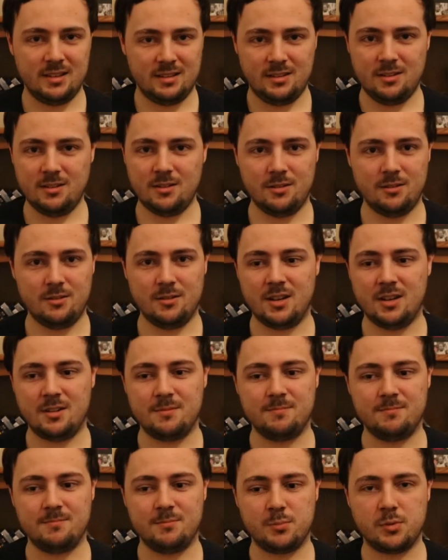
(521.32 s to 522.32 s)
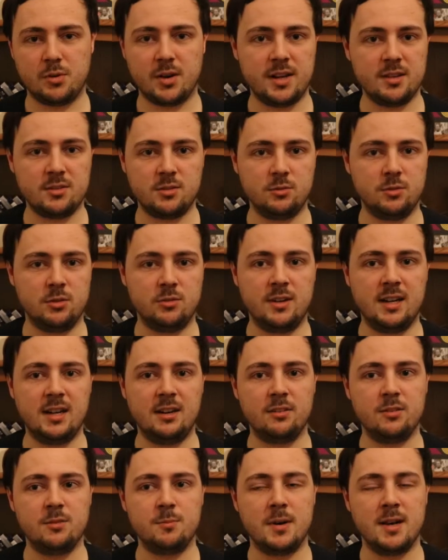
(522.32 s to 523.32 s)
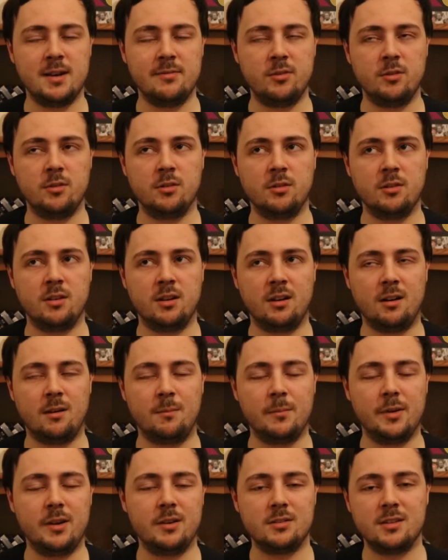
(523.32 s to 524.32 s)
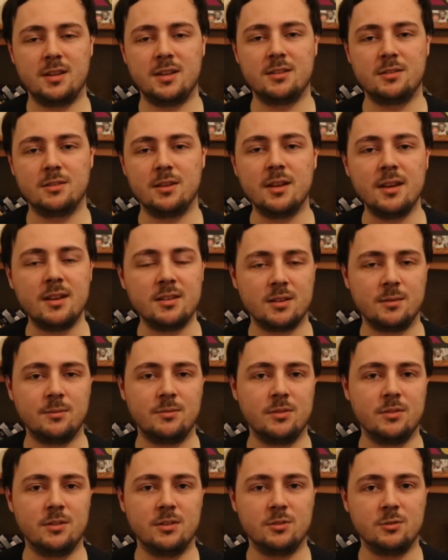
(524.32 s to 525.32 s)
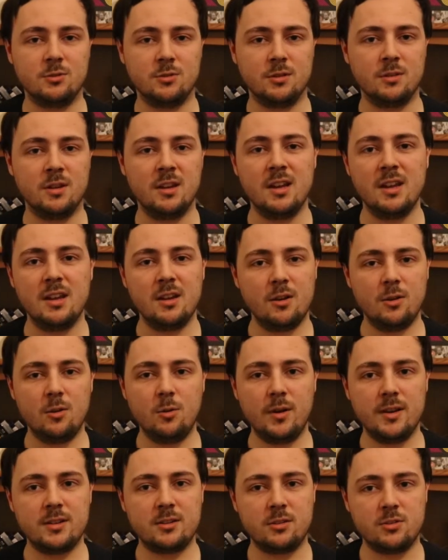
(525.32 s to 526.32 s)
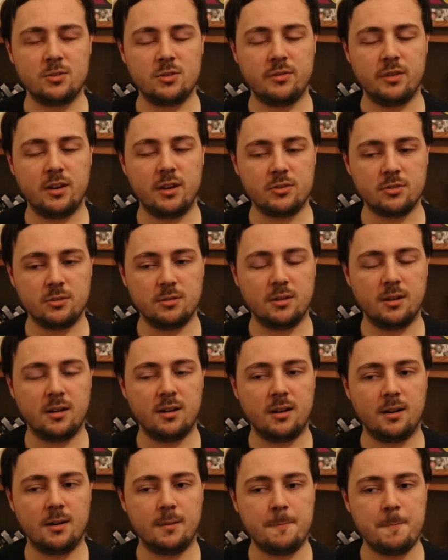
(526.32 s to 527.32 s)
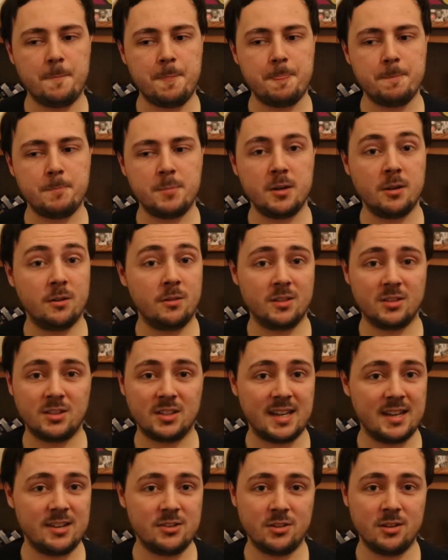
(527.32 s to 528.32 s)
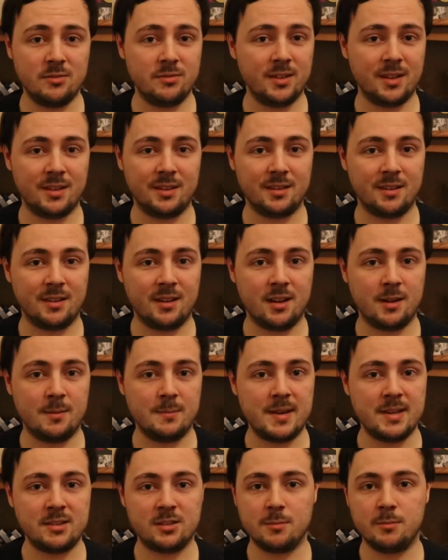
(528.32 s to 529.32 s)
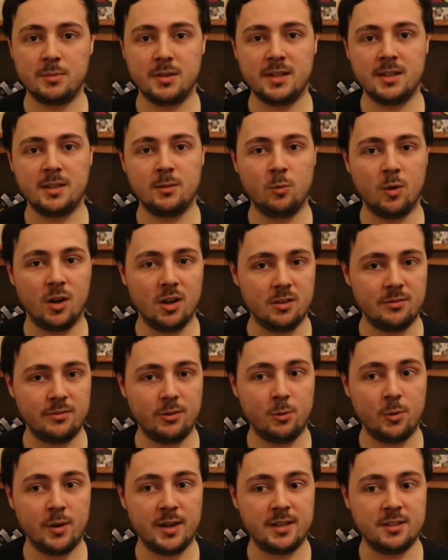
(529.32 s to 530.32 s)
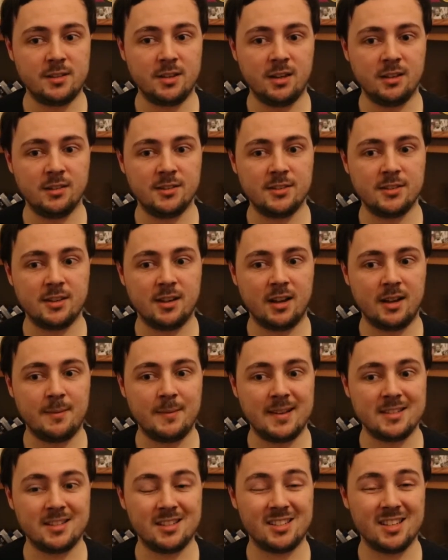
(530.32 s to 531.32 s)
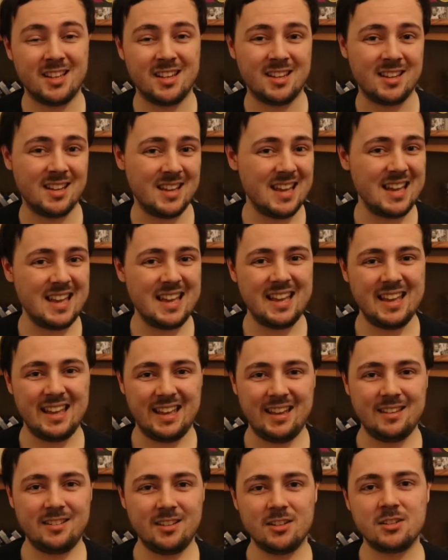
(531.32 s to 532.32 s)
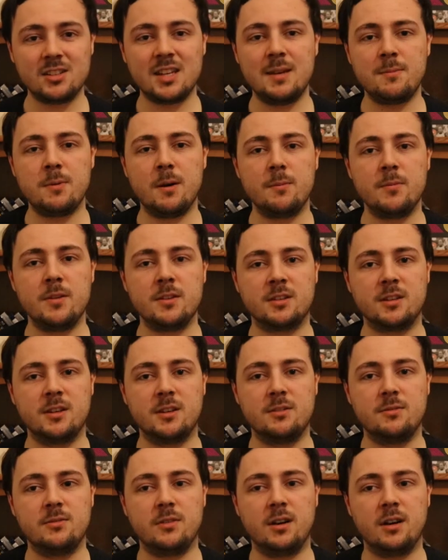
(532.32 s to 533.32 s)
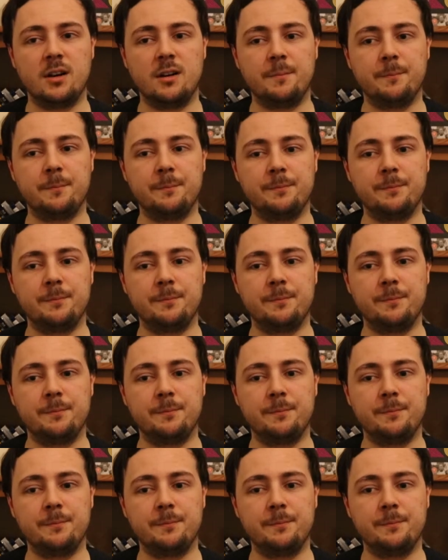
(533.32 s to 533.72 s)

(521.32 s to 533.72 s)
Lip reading: you know, praised all around by everyone because it is something that's also always controversial. You know, on this occasion, I think it's completely wonderful what he does. As I say, he does keep up this kind of